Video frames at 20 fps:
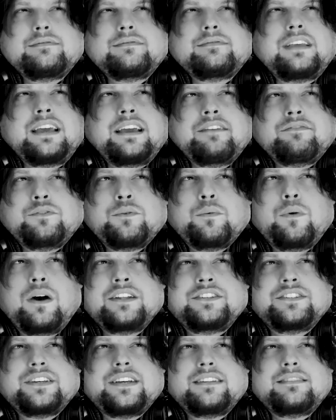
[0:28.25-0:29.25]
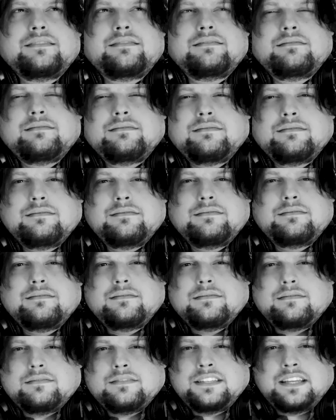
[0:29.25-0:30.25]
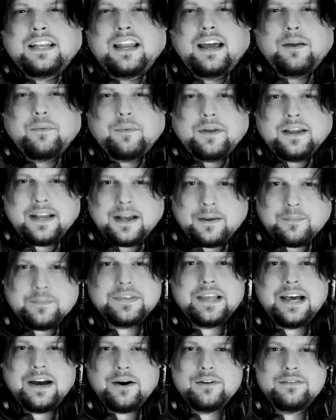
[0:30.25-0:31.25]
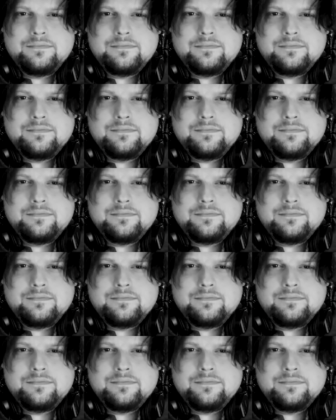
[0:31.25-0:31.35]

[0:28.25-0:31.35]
I have to watch it tonight when it comes out.